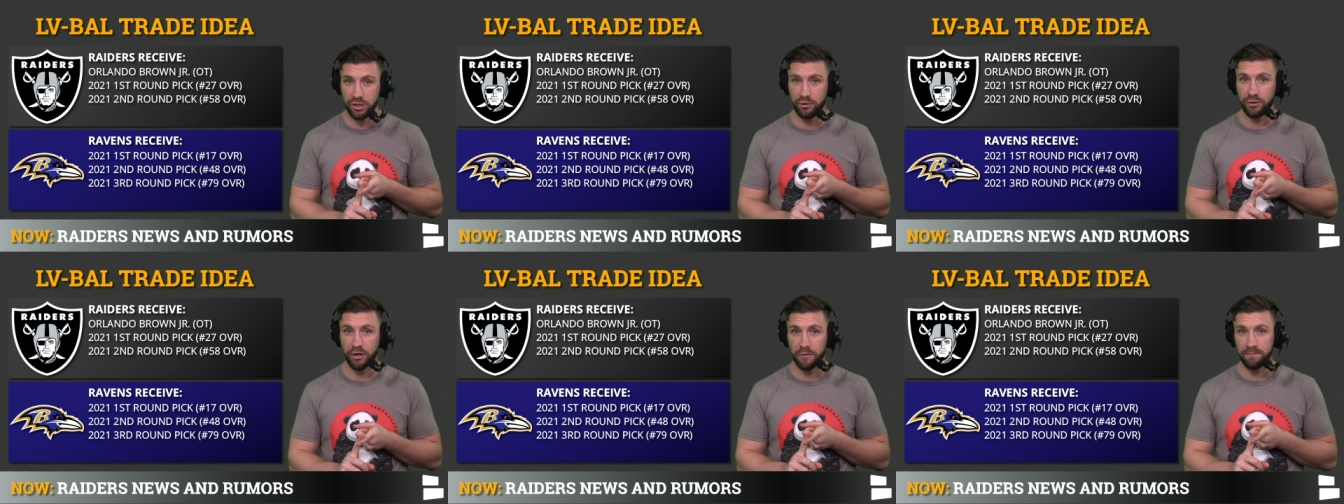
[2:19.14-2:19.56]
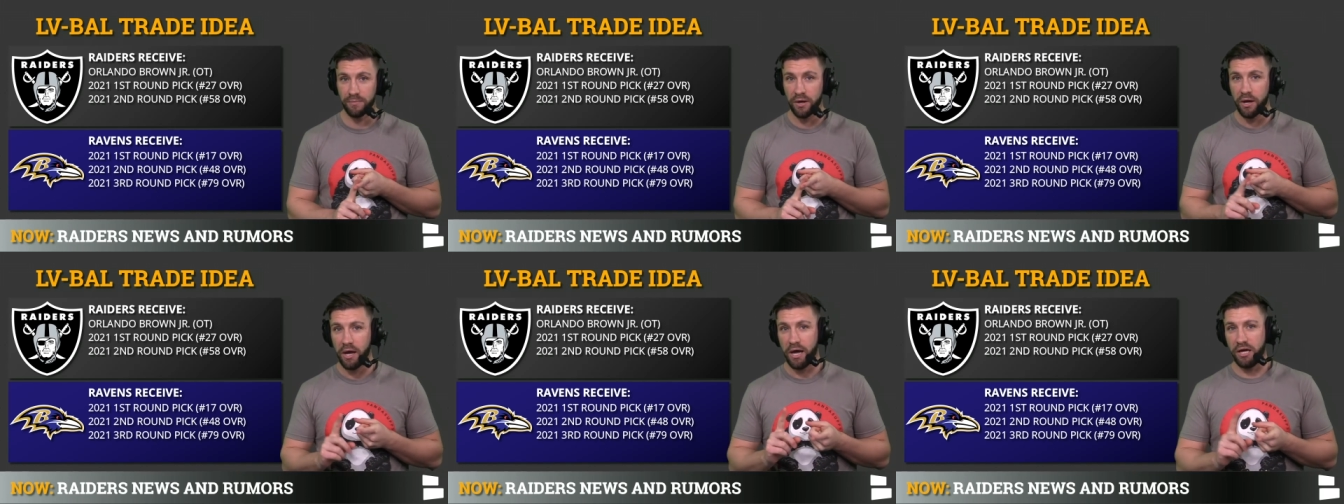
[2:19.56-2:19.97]
Jr
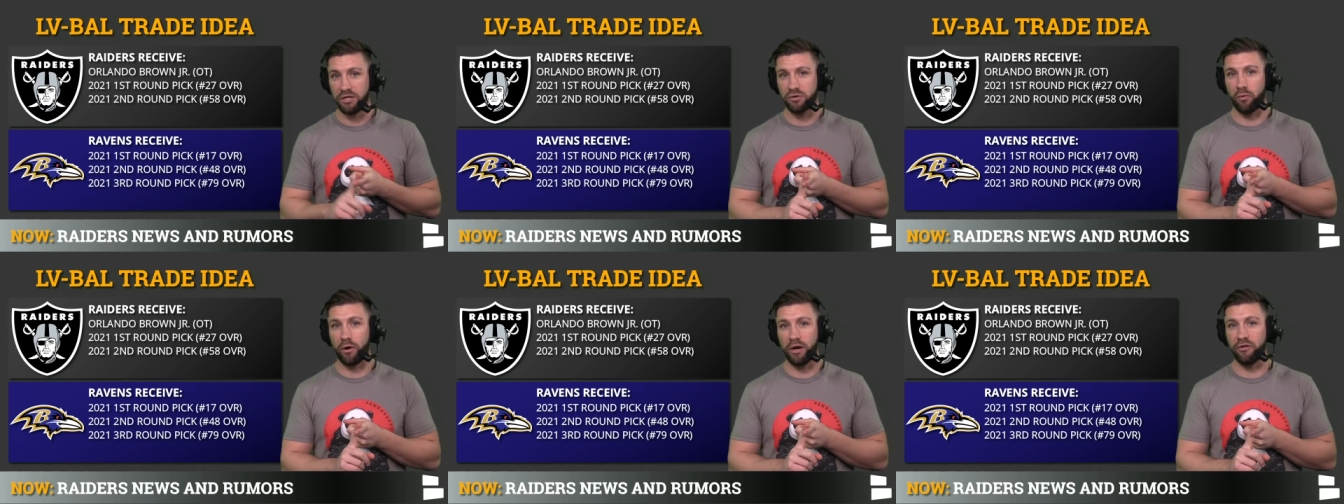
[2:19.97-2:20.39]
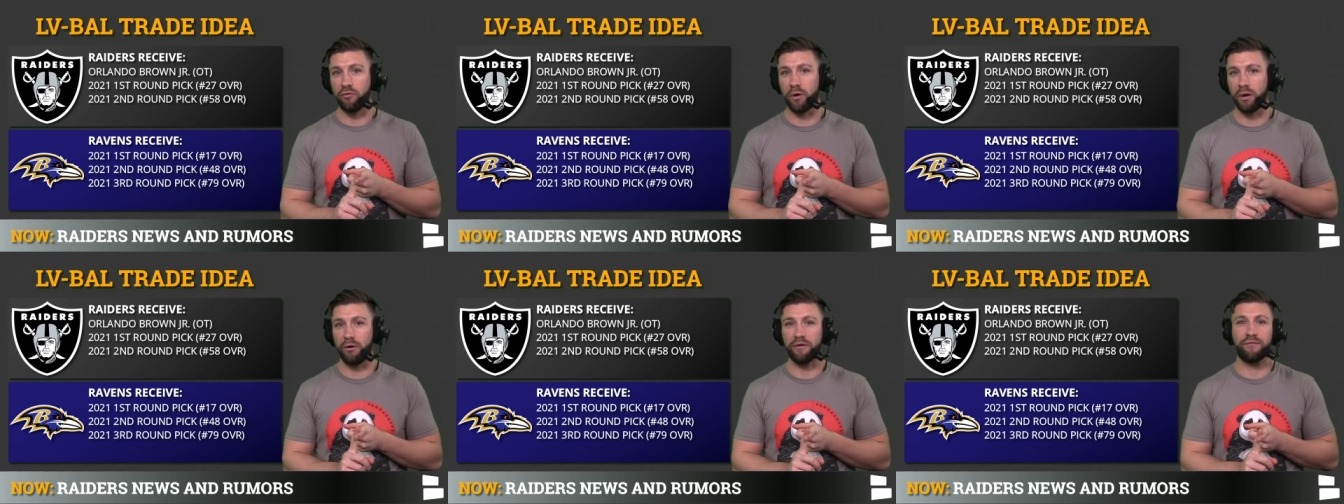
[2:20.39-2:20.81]
a
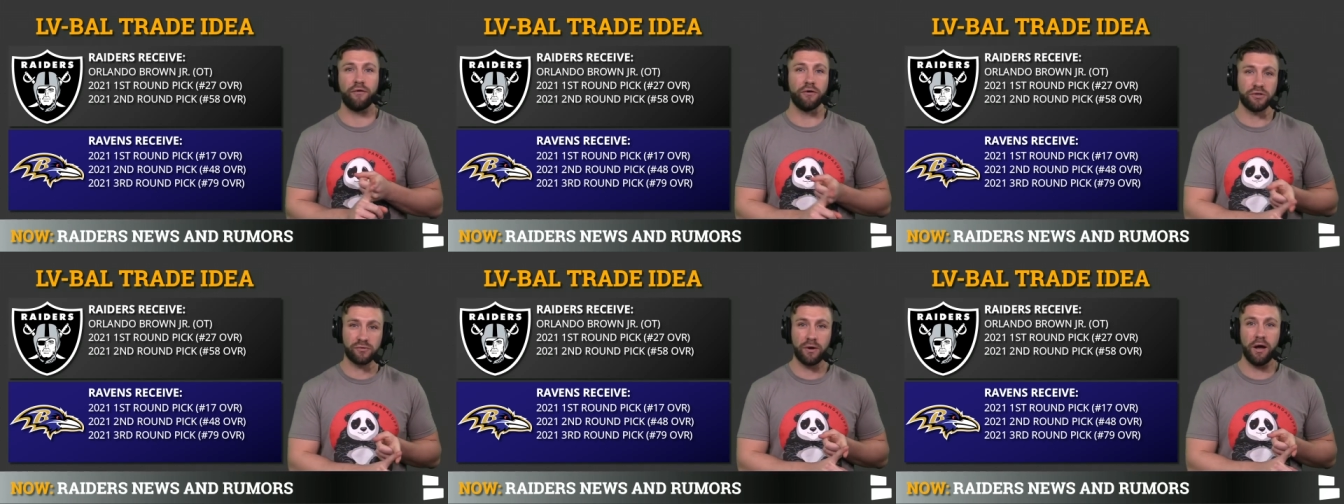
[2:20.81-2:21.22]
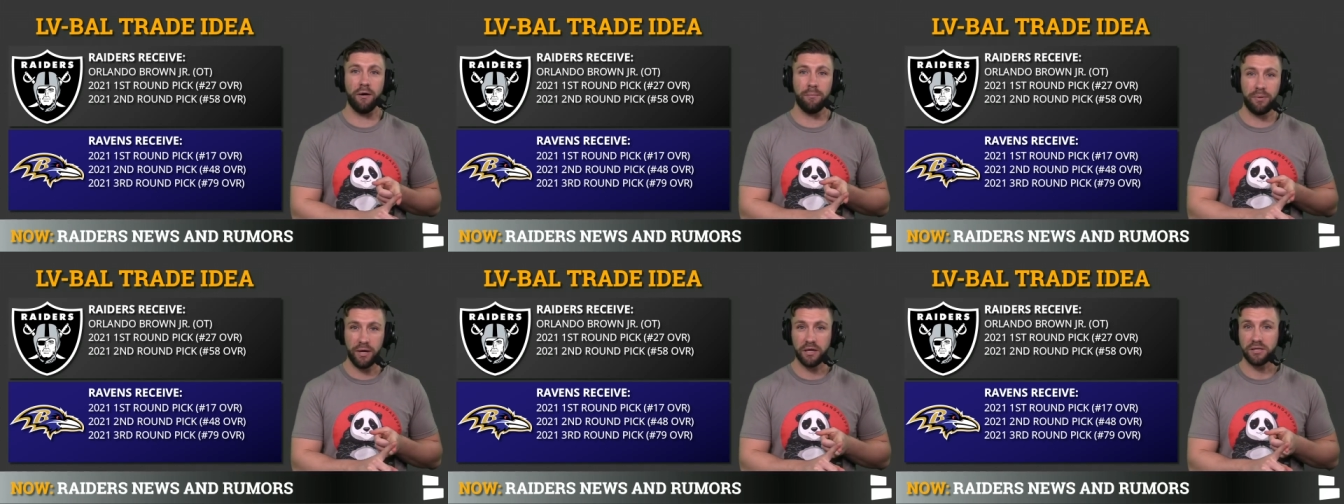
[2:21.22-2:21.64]
2021 first
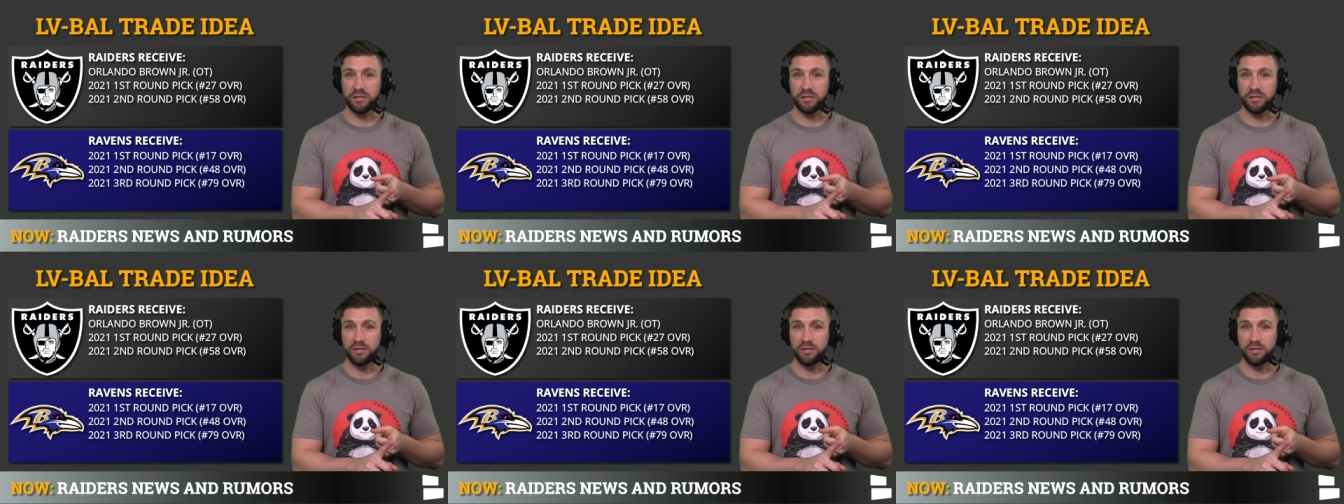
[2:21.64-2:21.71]
round pick.